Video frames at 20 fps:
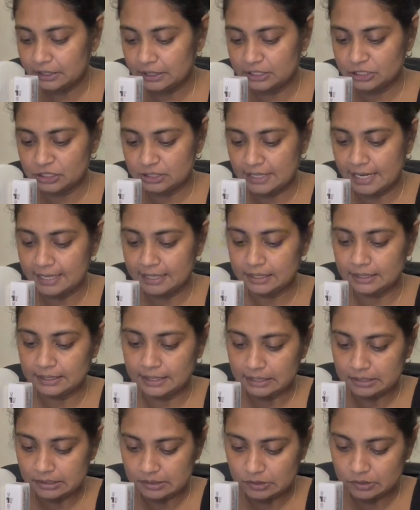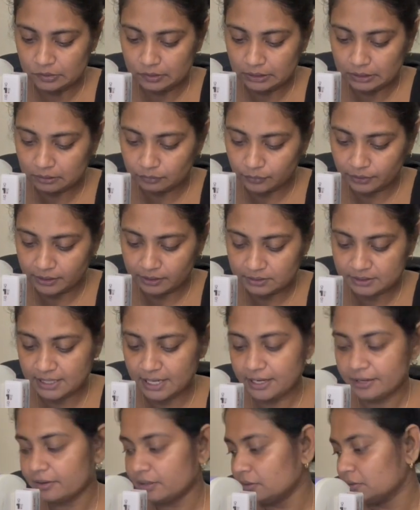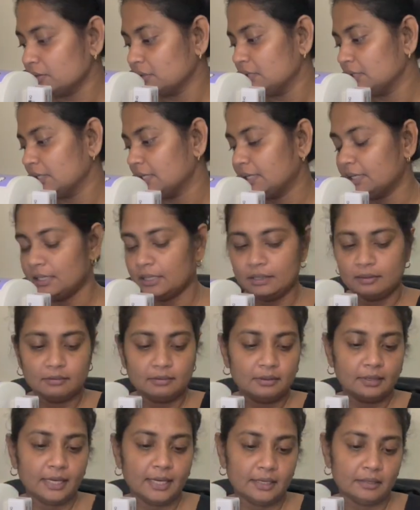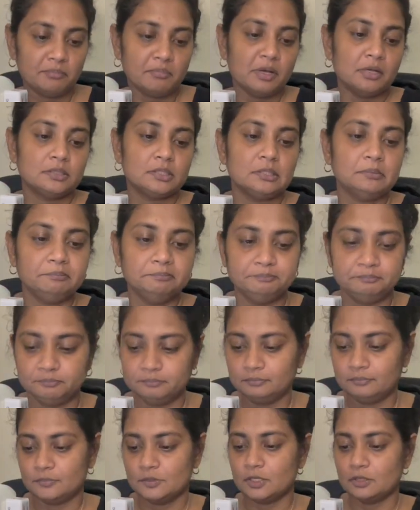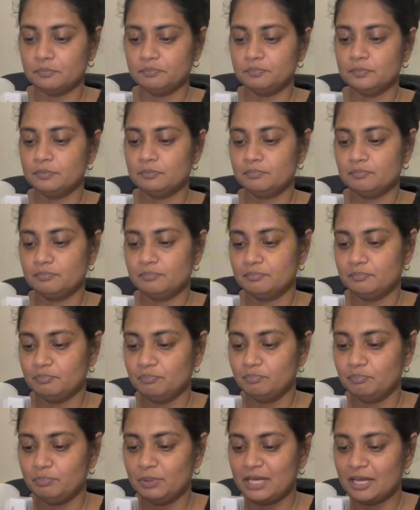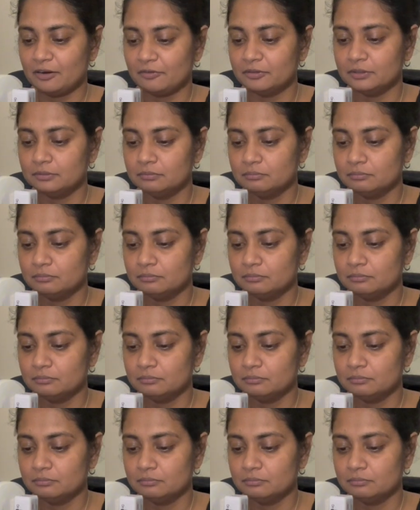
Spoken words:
I just had it next to it where I was ironed and it melted. So be careful.